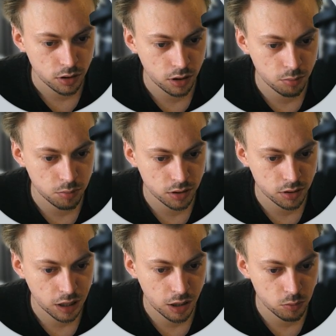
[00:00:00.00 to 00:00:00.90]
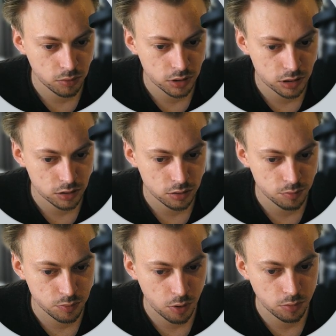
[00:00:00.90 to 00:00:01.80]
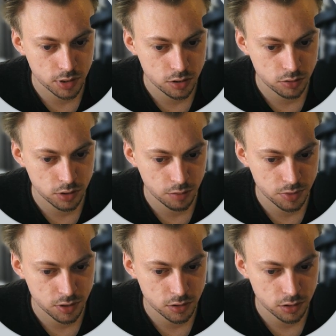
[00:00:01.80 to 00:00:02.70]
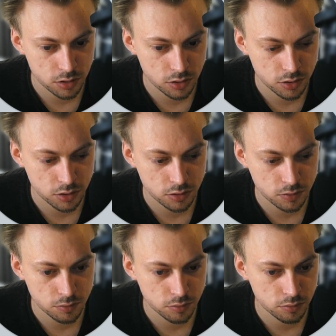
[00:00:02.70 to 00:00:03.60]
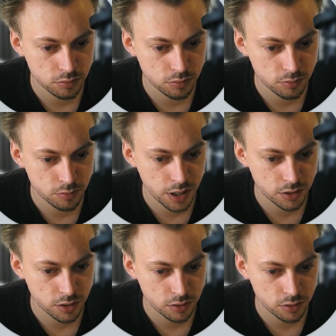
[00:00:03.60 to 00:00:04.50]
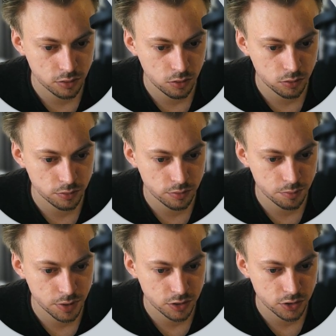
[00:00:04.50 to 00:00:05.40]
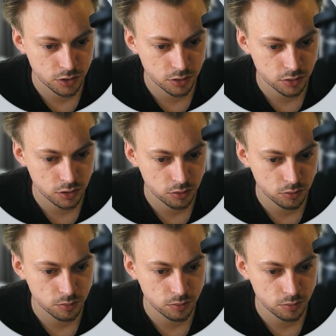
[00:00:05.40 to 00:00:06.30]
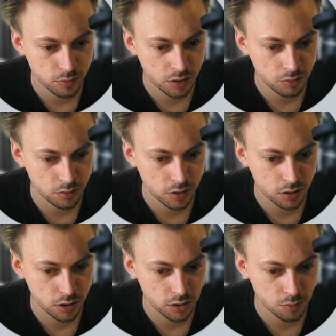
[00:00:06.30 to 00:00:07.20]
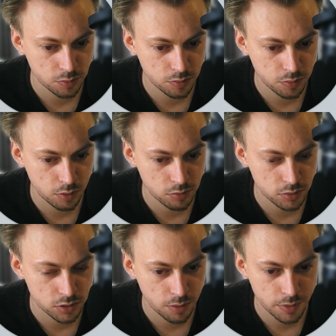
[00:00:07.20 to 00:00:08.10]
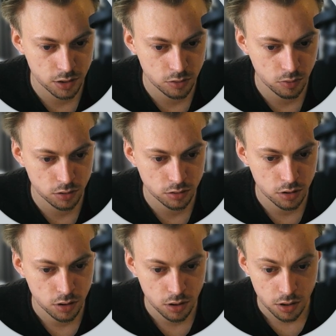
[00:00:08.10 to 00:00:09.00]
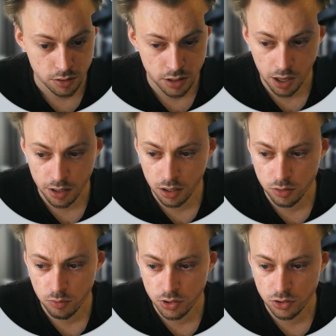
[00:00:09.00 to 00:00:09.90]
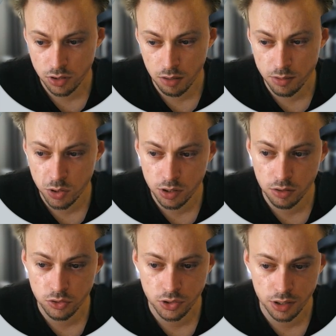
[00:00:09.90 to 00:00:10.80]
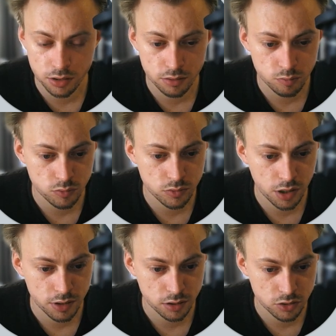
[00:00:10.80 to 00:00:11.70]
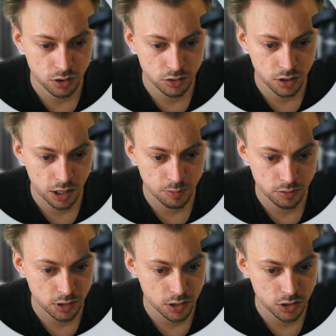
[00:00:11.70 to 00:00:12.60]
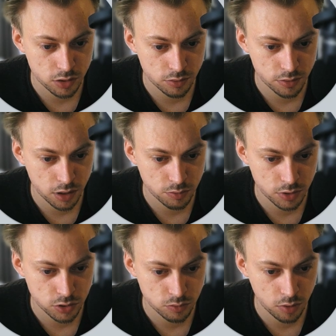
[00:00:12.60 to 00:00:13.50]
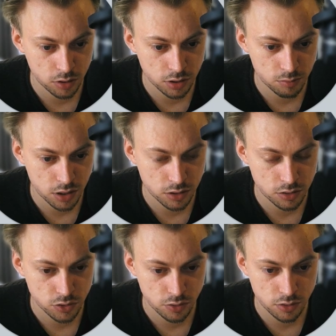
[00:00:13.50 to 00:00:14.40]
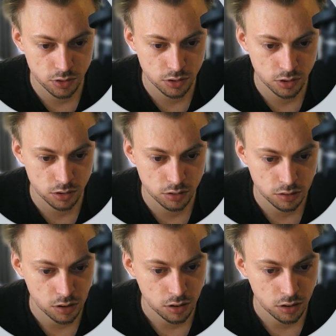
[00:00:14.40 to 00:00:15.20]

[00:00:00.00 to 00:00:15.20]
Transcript: Uh, but I wouldn't probably do that because it just messes the whole picture so I don't think that's probably something you want yeah and like once you're done you can also like directly change the aspect ratio if that's what you want and make sure it's like